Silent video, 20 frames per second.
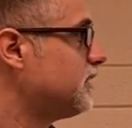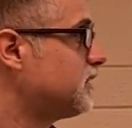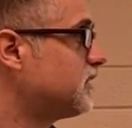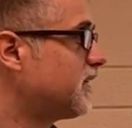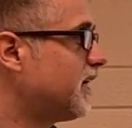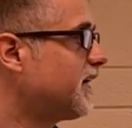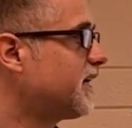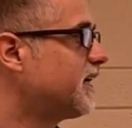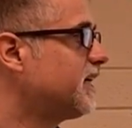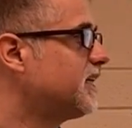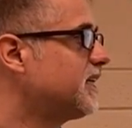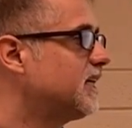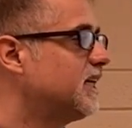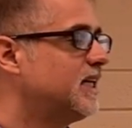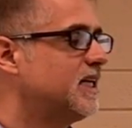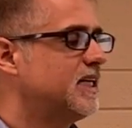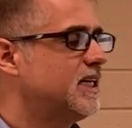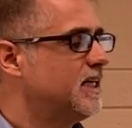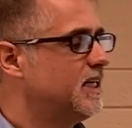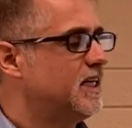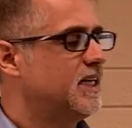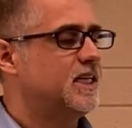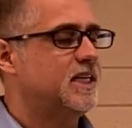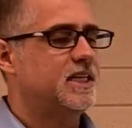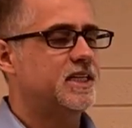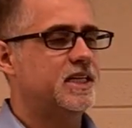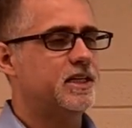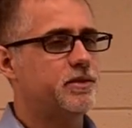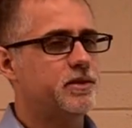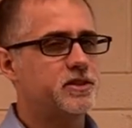Second,
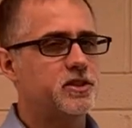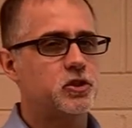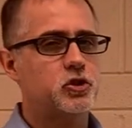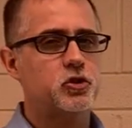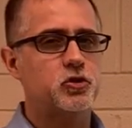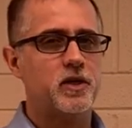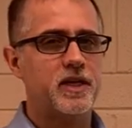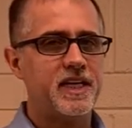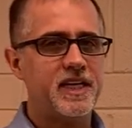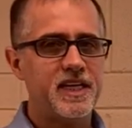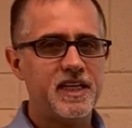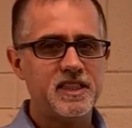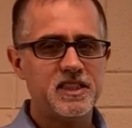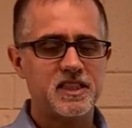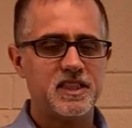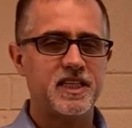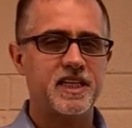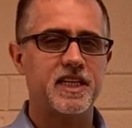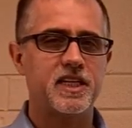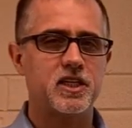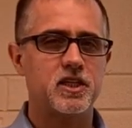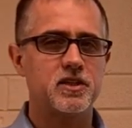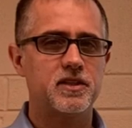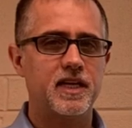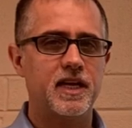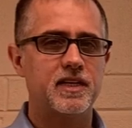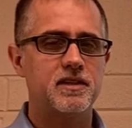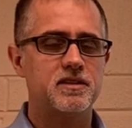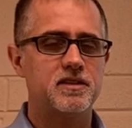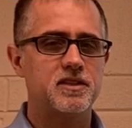there was a translator
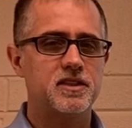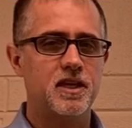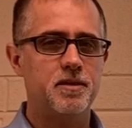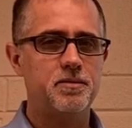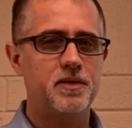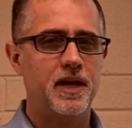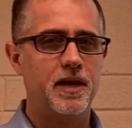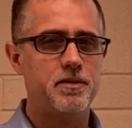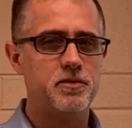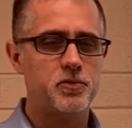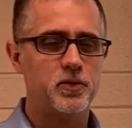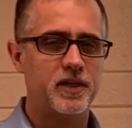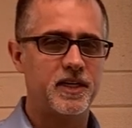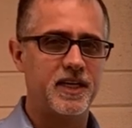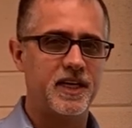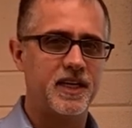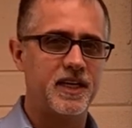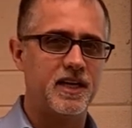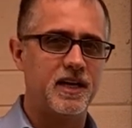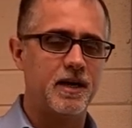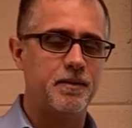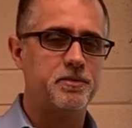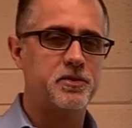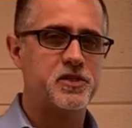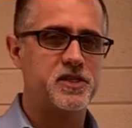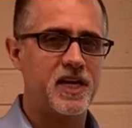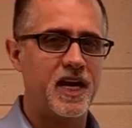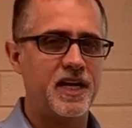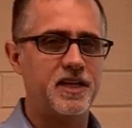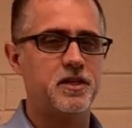that sometimes would get
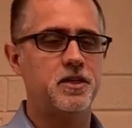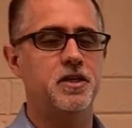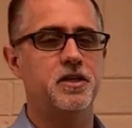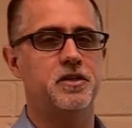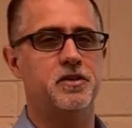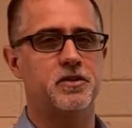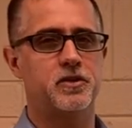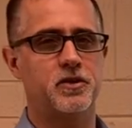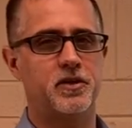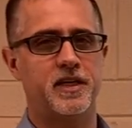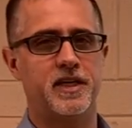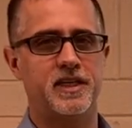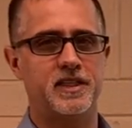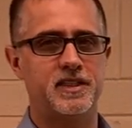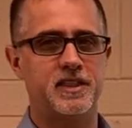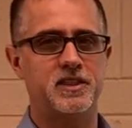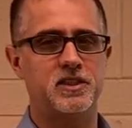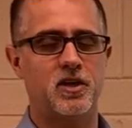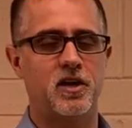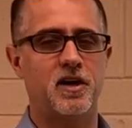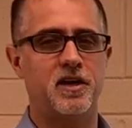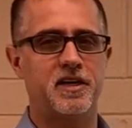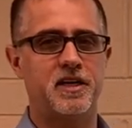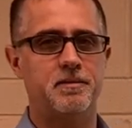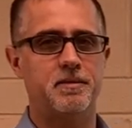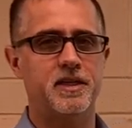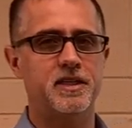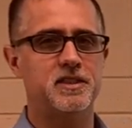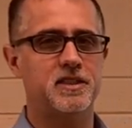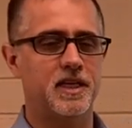upset during these
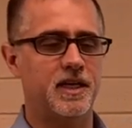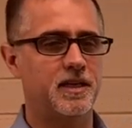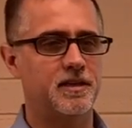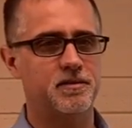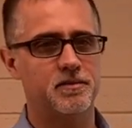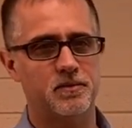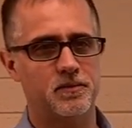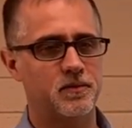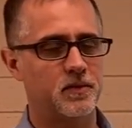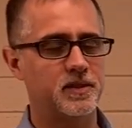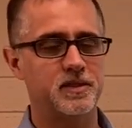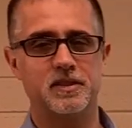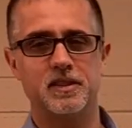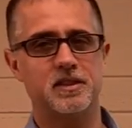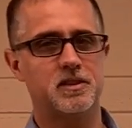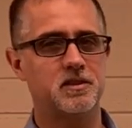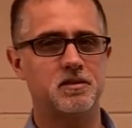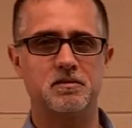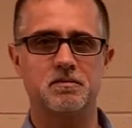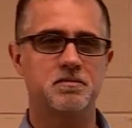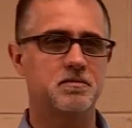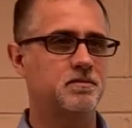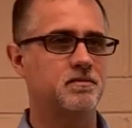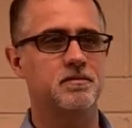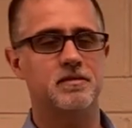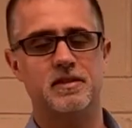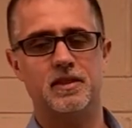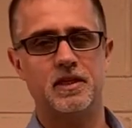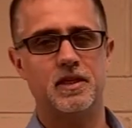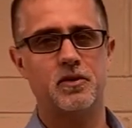arguments and would just
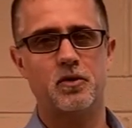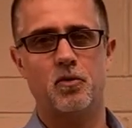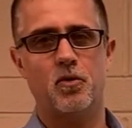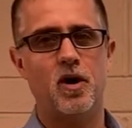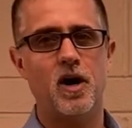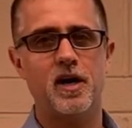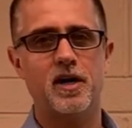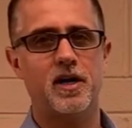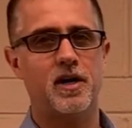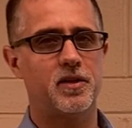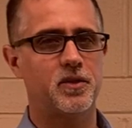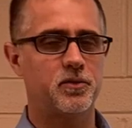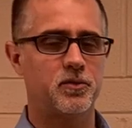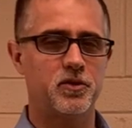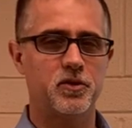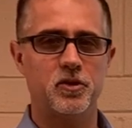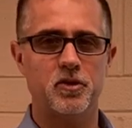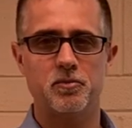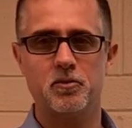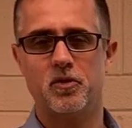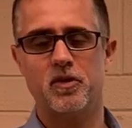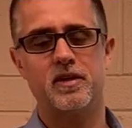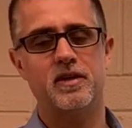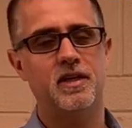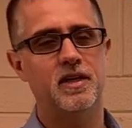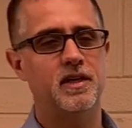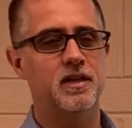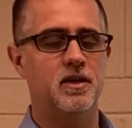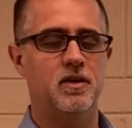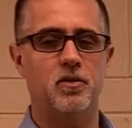either walk out of the room or,
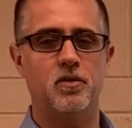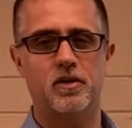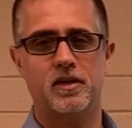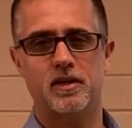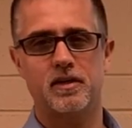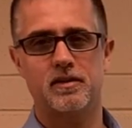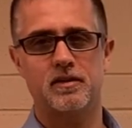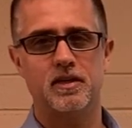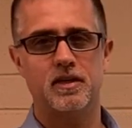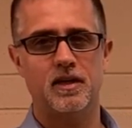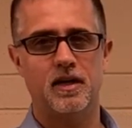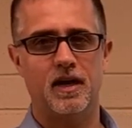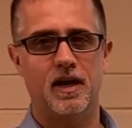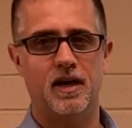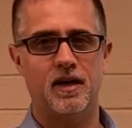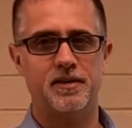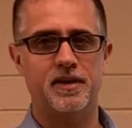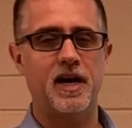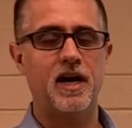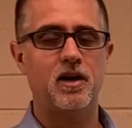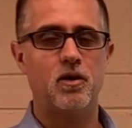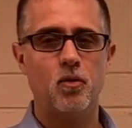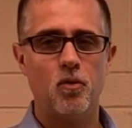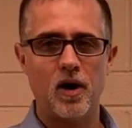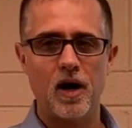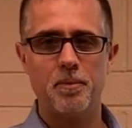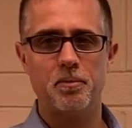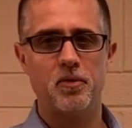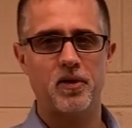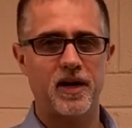or uh, not
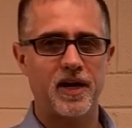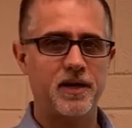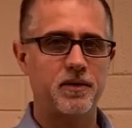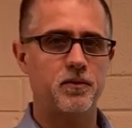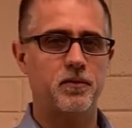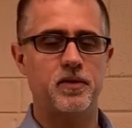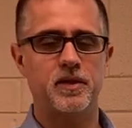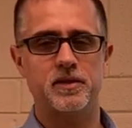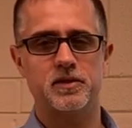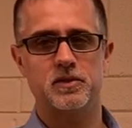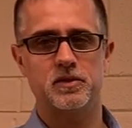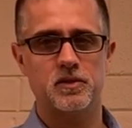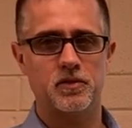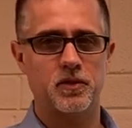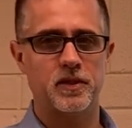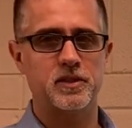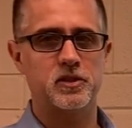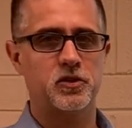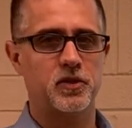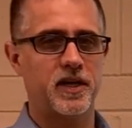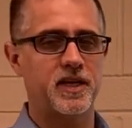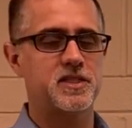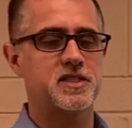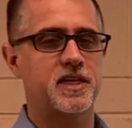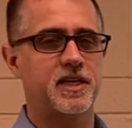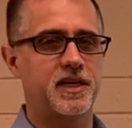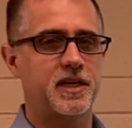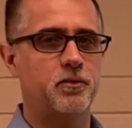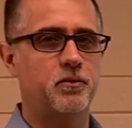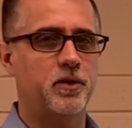cooperate when, when
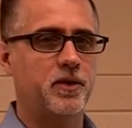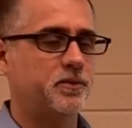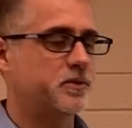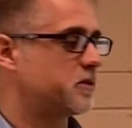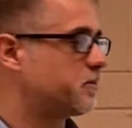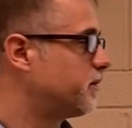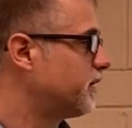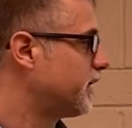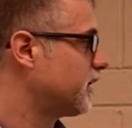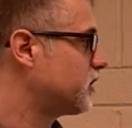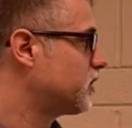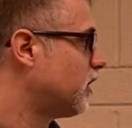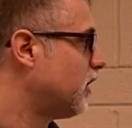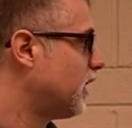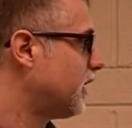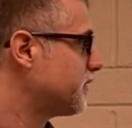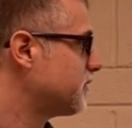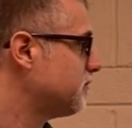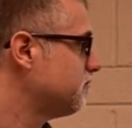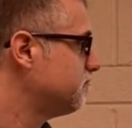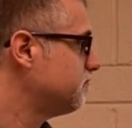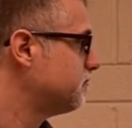translating what was being taught.